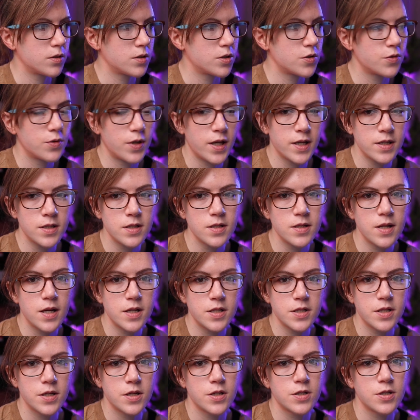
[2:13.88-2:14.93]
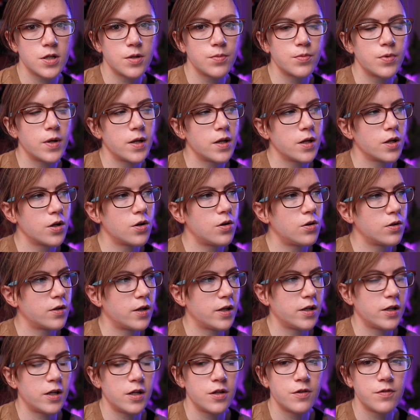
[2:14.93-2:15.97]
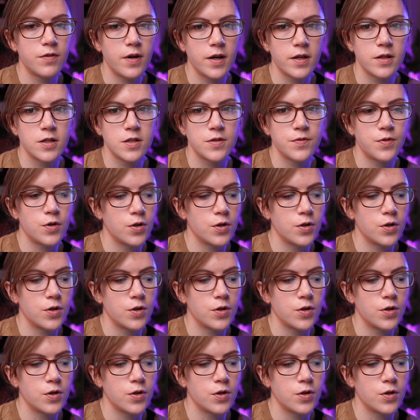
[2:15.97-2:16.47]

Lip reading: So next is actually a subreddit called Identify This